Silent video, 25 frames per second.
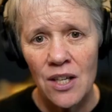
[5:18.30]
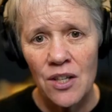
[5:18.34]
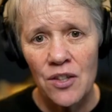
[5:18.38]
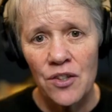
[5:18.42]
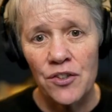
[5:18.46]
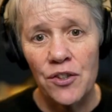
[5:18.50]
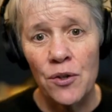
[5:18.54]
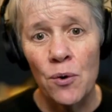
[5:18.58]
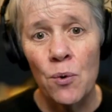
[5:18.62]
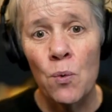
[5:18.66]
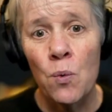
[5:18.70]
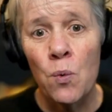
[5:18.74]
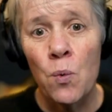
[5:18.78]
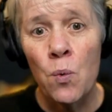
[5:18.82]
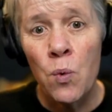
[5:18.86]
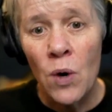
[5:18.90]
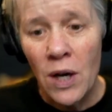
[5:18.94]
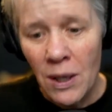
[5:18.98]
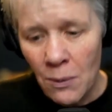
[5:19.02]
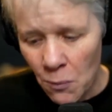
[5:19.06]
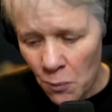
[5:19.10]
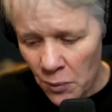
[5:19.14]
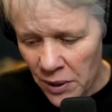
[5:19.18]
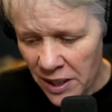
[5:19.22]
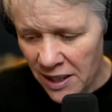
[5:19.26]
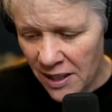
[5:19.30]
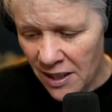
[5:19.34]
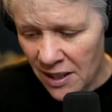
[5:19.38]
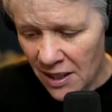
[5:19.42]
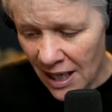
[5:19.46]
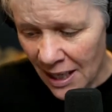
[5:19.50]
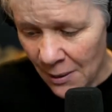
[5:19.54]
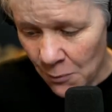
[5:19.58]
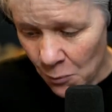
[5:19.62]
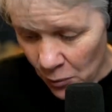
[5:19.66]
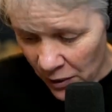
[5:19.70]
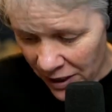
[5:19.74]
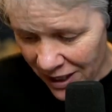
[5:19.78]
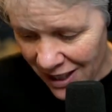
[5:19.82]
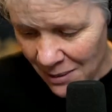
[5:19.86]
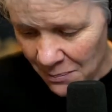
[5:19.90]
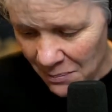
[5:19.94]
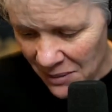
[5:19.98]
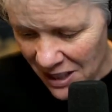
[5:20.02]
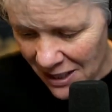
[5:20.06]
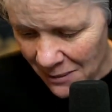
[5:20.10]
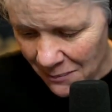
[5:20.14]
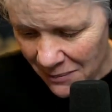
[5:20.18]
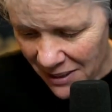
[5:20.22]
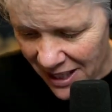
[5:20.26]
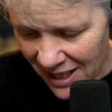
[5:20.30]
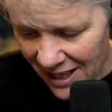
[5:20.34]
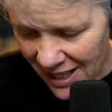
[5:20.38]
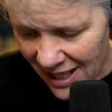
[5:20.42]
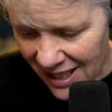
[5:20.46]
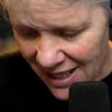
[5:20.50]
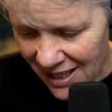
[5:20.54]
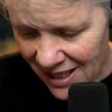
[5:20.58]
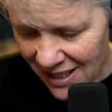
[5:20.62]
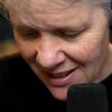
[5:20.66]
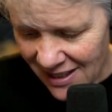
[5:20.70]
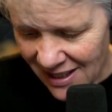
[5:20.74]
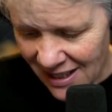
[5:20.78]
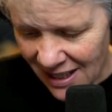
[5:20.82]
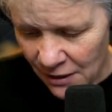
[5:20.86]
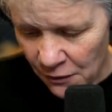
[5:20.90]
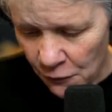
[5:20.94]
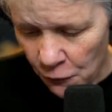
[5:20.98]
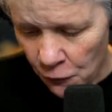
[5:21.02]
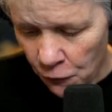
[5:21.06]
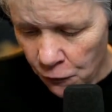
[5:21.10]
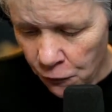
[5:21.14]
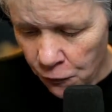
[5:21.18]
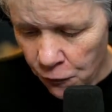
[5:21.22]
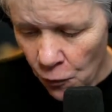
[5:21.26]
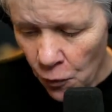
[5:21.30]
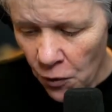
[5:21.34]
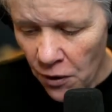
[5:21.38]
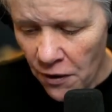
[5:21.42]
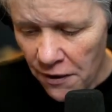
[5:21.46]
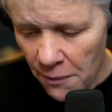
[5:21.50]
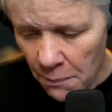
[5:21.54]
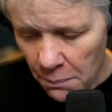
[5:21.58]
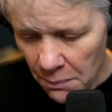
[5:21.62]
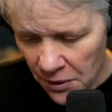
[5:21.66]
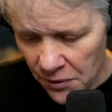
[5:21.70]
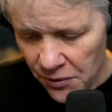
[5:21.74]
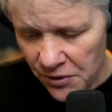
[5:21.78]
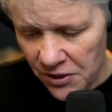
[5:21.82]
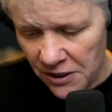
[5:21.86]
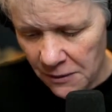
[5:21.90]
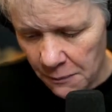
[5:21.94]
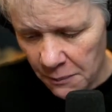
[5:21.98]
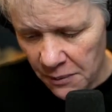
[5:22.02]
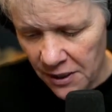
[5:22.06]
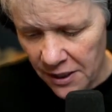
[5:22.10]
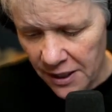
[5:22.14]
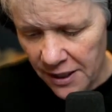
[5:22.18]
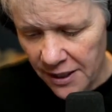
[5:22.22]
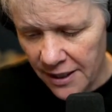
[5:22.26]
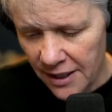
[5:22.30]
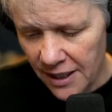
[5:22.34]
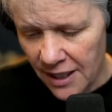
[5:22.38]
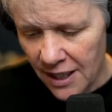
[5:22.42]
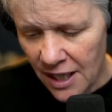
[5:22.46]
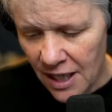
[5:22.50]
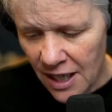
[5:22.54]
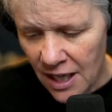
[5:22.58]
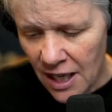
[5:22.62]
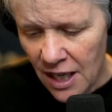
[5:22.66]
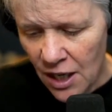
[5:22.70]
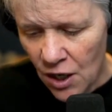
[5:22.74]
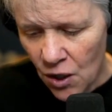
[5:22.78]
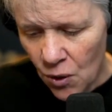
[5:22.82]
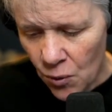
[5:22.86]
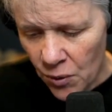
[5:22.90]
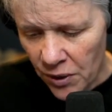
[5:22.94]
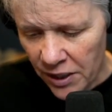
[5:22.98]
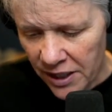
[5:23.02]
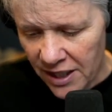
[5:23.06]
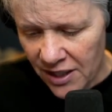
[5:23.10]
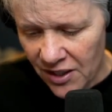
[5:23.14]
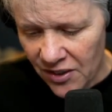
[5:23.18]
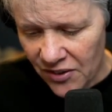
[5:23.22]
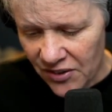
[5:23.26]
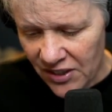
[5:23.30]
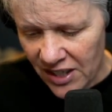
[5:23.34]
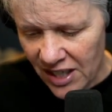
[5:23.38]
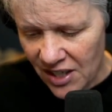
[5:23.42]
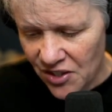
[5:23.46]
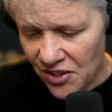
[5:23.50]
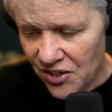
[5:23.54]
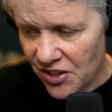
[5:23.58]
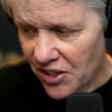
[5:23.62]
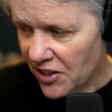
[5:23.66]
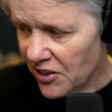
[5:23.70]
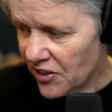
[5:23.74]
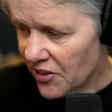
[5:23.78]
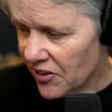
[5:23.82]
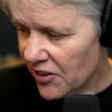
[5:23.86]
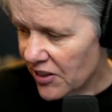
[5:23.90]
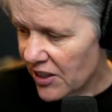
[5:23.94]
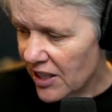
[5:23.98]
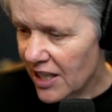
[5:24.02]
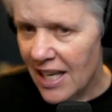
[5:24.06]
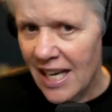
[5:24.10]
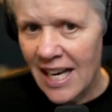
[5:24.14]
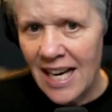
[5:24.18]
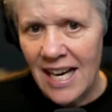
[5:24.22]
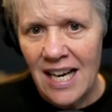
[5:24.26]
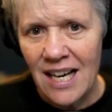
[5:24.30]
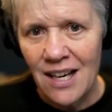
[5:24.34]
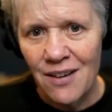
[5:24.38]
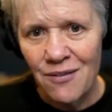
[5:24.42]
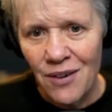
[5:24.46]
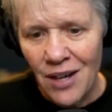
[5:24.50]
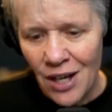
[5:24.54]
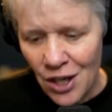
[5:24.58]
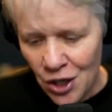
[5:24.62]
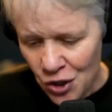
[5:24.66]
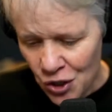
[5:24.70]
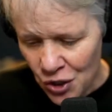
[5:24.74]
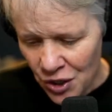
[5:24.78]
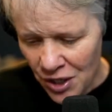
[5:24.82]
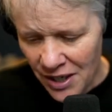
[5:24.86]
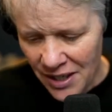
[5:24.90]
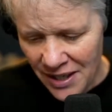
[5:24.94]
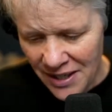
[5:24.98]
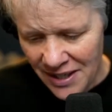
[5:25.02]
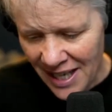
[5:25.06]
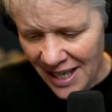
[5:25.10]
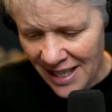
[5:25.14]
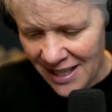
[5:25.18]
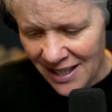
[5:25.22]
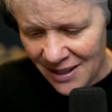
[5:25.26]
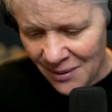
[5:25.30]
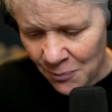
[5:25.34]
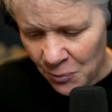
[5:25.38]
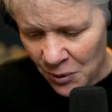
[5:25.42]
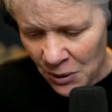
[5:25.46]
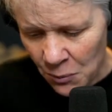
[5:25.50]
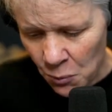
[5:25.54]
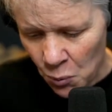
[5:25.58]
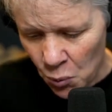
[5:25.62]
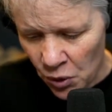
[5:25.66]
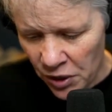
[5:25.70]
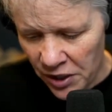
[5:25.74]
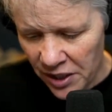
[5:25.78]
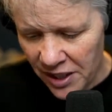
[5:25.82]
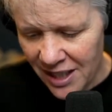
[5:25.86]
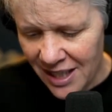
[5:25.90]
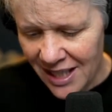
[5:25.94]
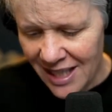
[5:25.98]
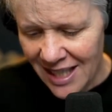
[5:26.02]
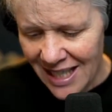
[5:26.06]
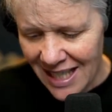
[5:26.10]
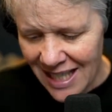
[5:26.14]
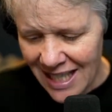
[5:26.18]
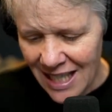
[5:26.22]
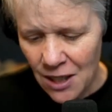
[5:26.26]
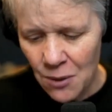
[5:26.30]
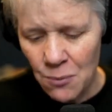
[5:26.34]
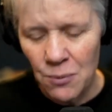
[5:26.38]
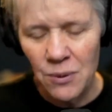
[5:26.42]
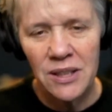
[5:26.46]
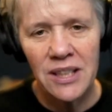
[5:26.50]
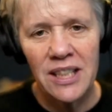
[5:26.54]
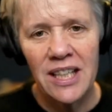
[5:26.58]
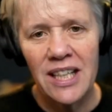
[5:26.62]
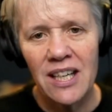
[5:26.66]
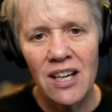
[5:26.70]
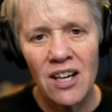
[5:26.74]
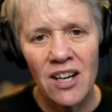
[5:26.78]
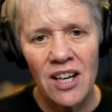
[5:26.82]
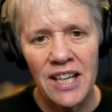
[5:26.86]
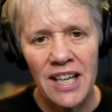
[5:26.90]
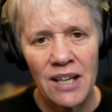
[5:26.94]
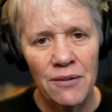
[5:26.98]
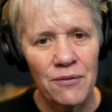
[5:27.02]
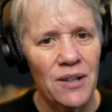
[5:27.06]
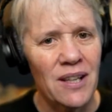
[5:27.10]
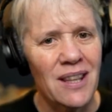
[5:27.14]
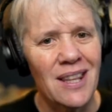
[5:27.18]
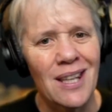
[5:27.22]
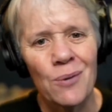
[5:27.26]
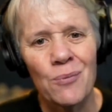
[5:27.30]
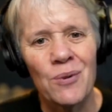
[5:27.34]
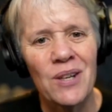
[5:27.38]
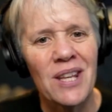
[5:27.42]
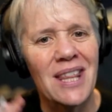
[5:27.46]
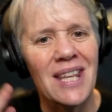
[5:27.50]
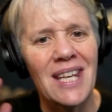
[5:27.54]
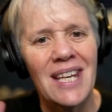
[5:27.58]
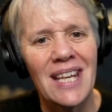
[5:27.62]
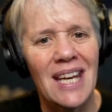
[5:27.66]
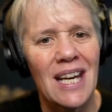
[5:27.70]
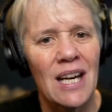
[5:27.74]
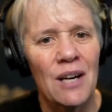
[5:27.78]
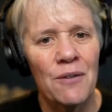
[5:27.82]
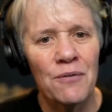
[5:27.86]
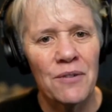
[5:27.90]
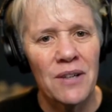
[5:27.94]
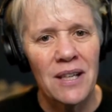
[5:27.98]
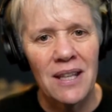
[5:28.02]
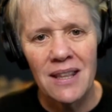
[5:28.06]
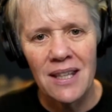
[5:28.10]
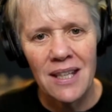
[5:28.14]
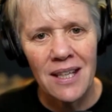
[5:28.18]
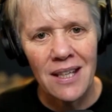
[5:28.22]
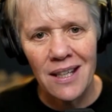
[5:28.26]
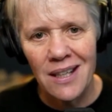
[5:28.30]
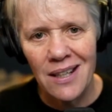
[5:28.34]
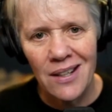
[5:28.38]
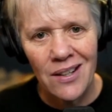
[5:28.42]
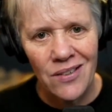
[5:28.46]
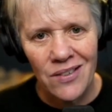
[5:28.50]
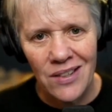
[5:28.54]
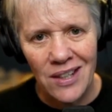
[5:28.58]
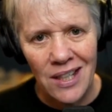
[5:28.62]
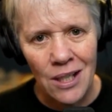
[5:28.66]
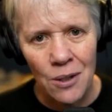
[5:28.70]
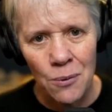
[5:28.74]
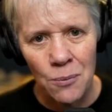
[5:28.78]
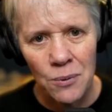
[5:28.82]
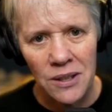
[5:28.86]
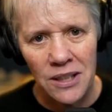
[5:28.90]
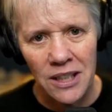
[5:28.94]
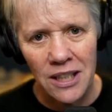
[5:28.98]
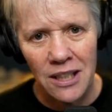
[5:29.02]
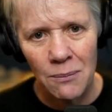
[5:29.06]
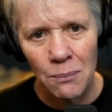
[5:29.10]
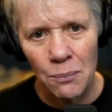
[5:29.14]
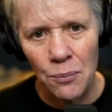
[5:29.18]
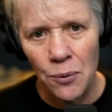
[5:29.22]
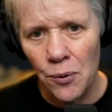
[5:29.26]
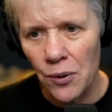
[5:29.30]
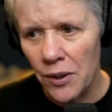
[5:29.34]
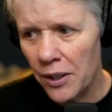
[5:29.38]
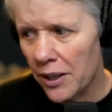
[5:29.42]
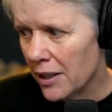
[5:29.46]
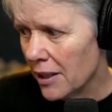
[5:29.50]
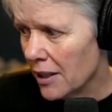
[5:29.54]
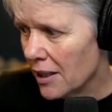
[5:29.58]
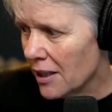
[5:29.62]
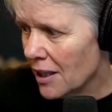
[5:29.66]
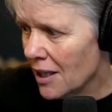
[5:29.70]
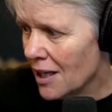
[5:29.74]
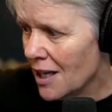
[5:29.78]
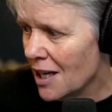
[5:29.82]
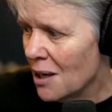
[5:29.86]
So and what I mean by that is that for the most part, organizations that we work equally on everything. We think everything is equally important.